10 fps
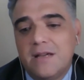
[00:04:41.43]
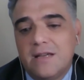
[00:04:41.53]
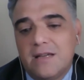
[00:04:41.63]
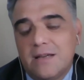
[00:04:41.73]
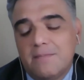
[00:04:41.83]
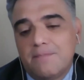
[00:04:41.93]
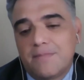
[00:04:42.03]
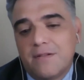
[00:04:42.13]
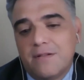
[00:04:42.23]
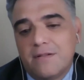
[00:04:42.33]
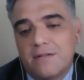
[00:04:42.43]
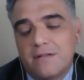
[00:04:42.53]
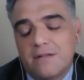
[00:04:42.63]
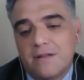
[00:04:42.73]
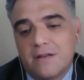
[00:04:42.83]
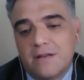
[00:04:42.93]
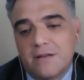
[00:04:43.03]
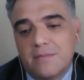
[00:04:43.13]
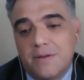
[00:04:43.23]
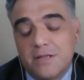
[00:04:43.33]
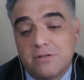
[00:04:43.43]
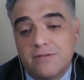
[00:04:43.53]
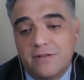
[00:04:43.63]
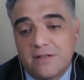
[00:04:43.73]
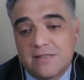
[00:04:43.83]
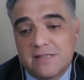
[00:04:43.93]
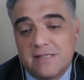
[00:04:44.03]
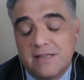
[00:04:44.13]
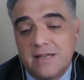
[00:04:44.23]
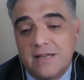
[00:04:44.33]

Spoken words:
pulse wave velocity.